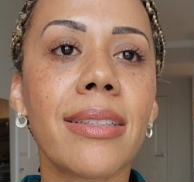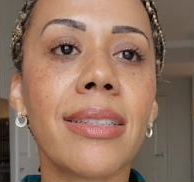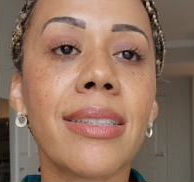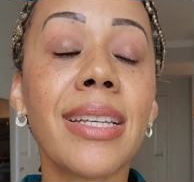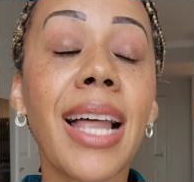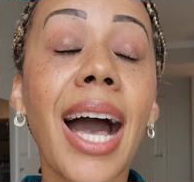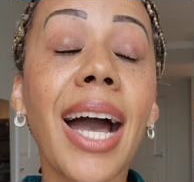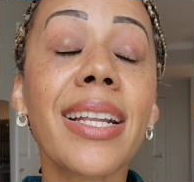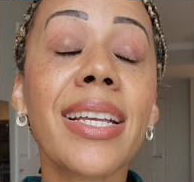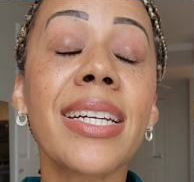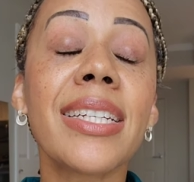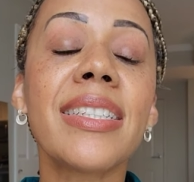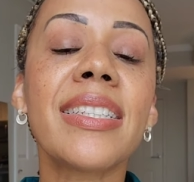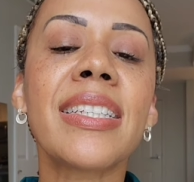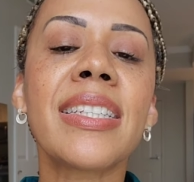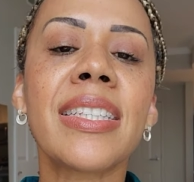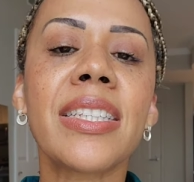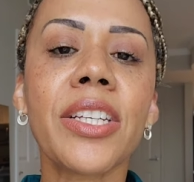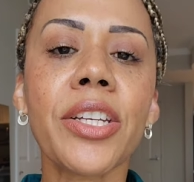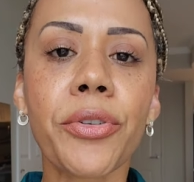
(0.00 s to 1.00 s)
not
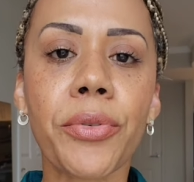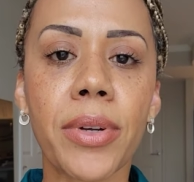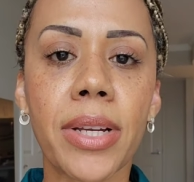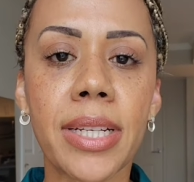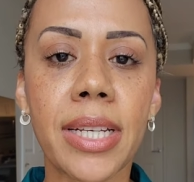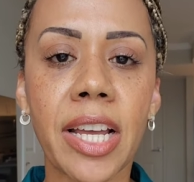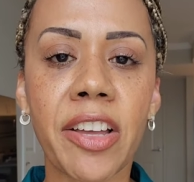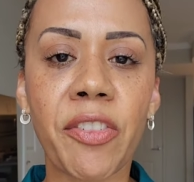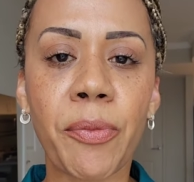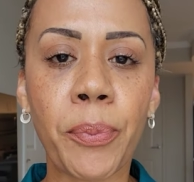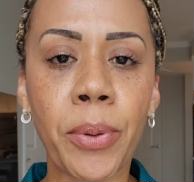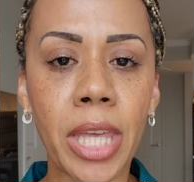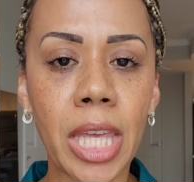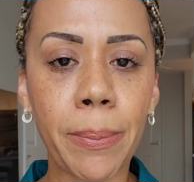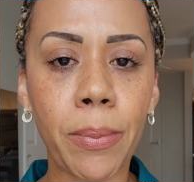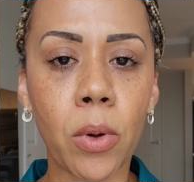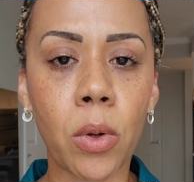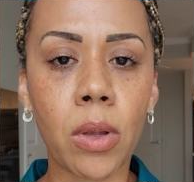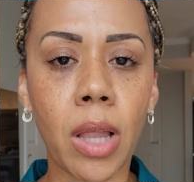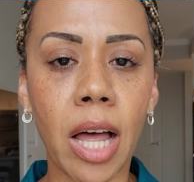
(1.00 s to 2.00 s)
considerate of
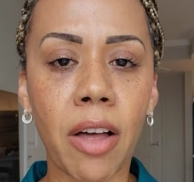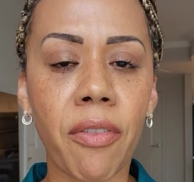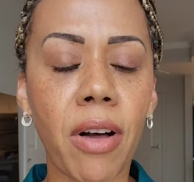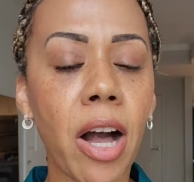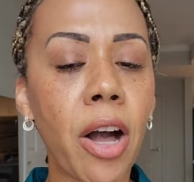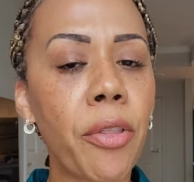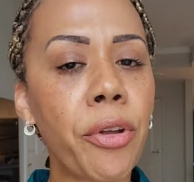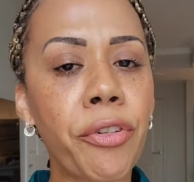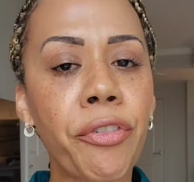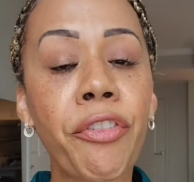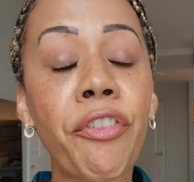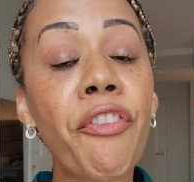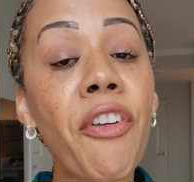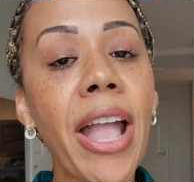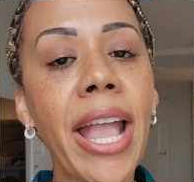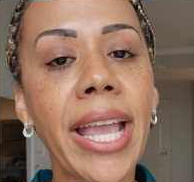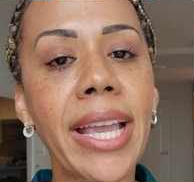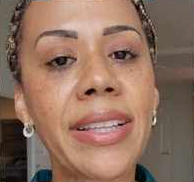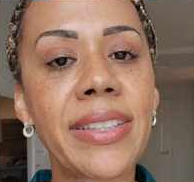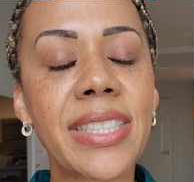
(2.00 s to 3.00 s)
people of other
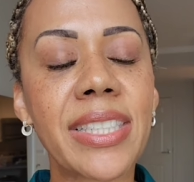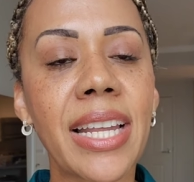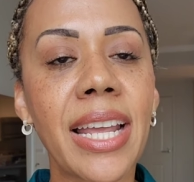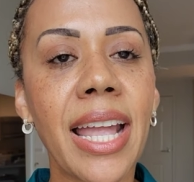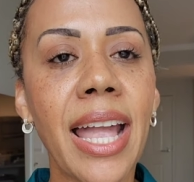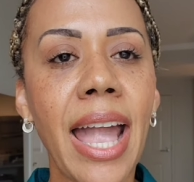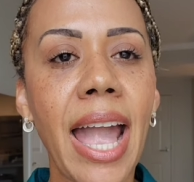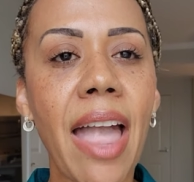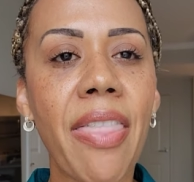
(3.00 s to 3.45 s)
faiths,